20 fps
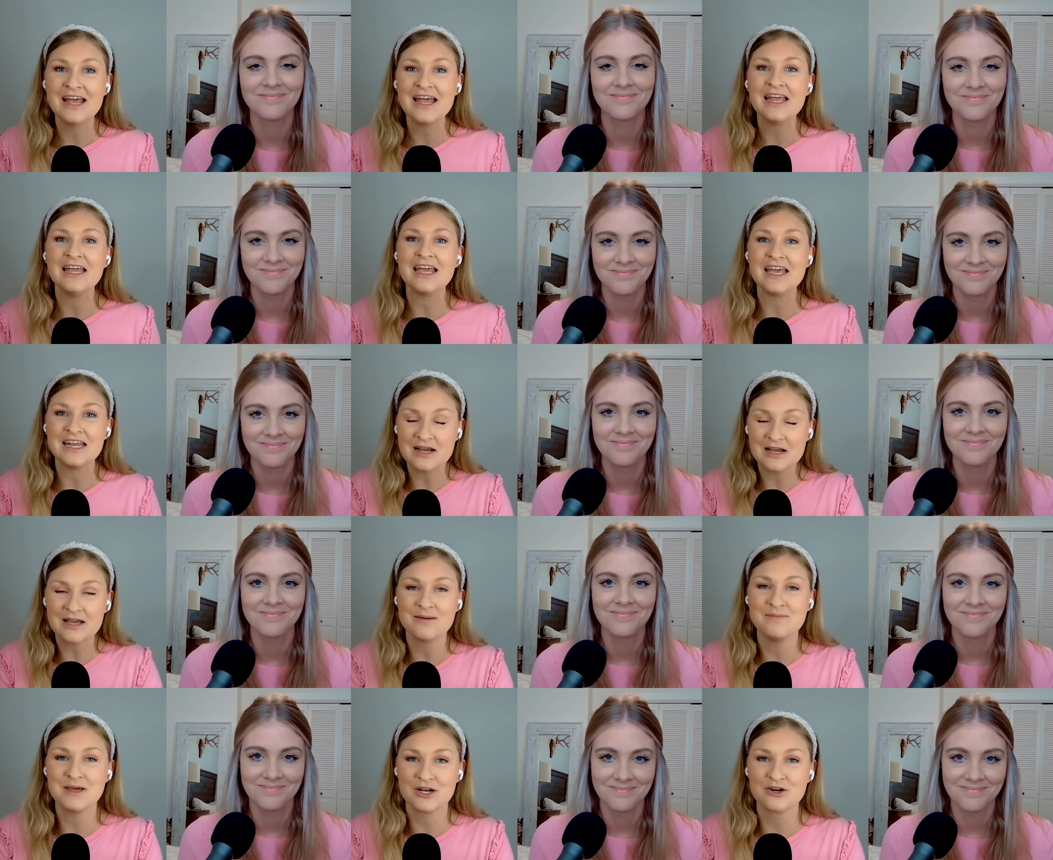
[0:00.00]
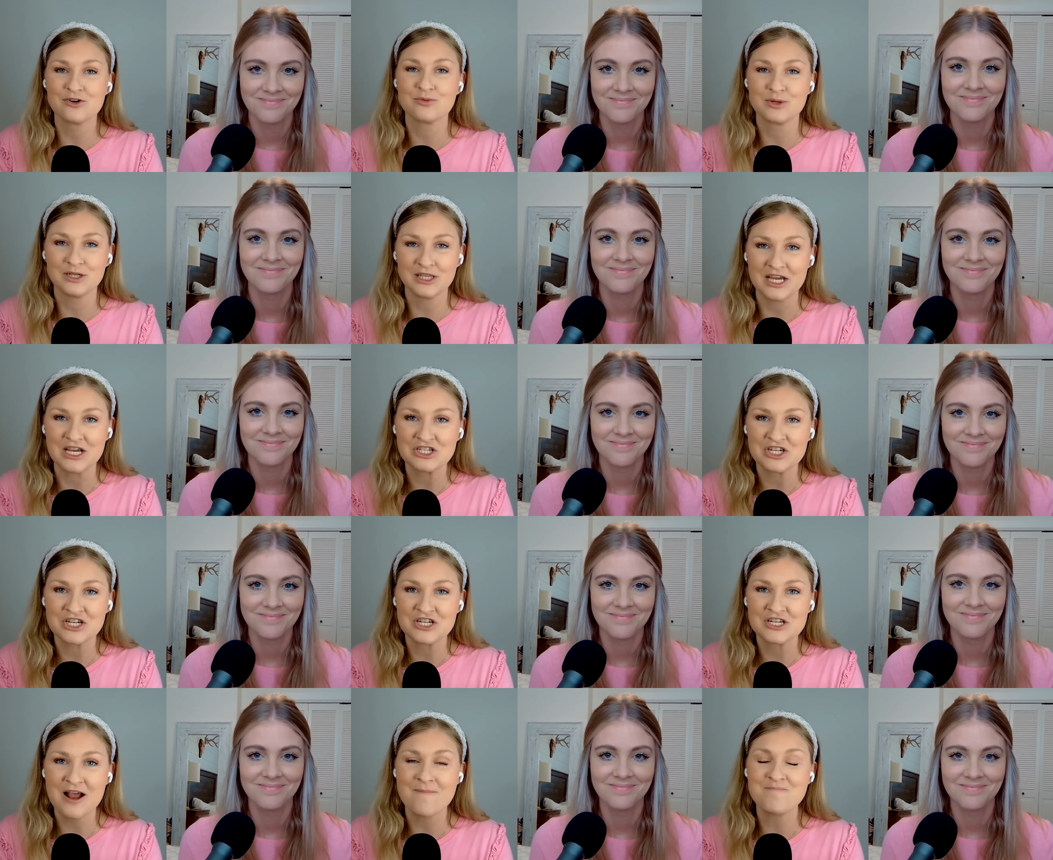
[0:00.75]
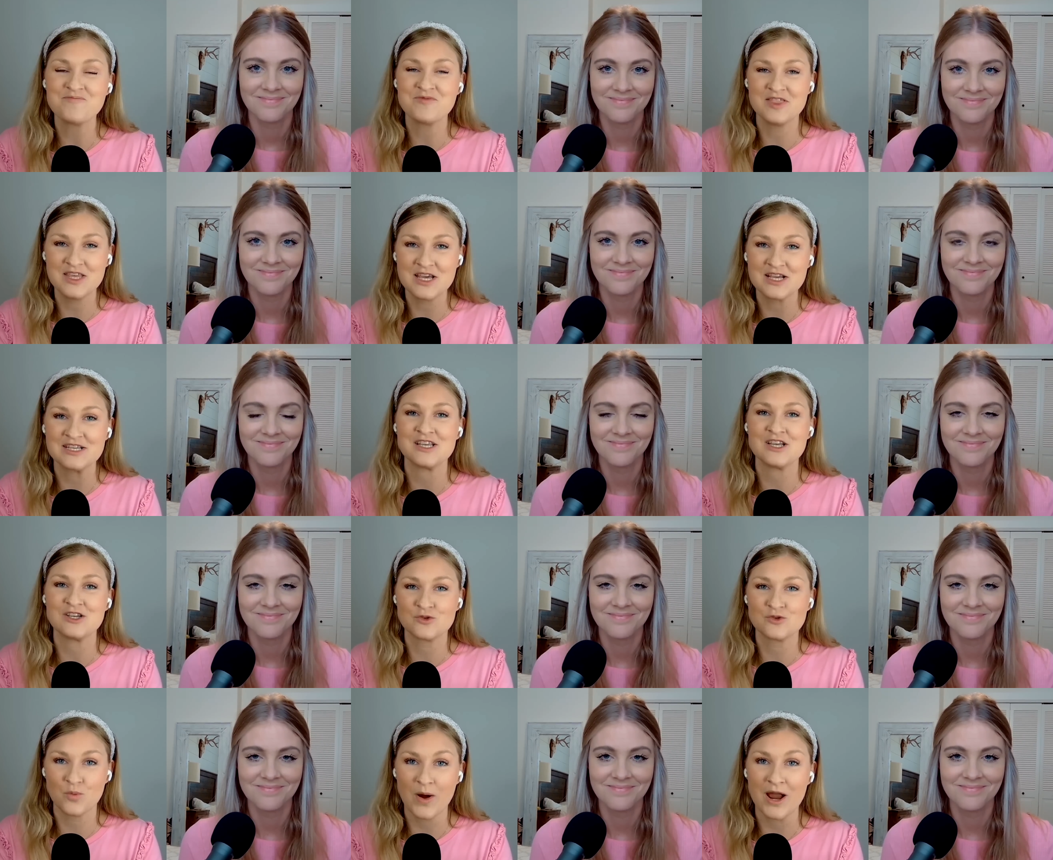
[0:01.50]
Speaker 1: in a committed relationship, this
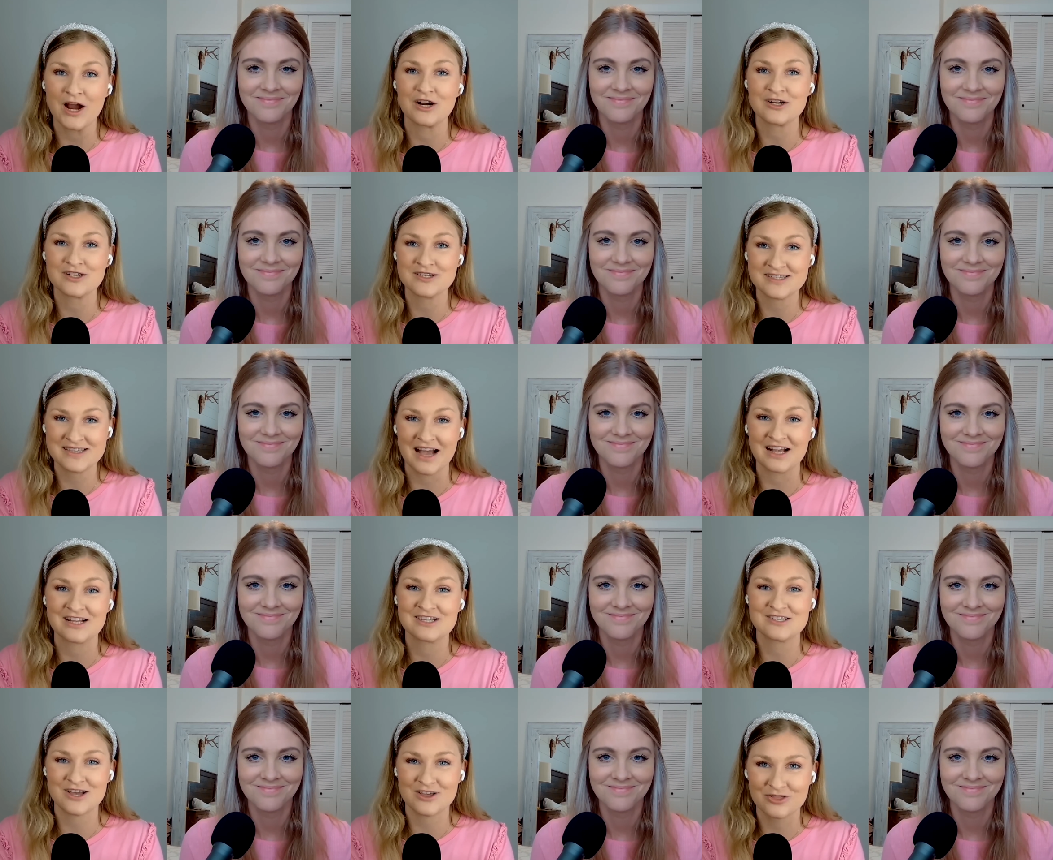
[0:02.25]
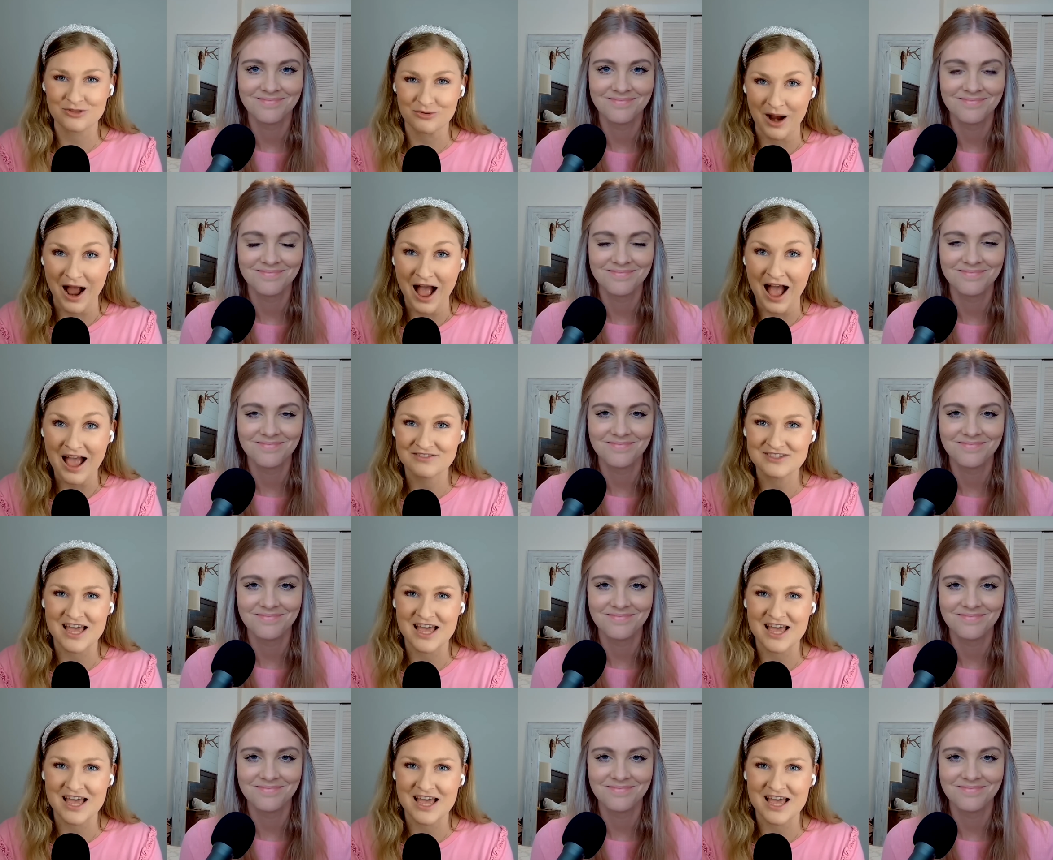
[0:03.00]
is where sex thrives.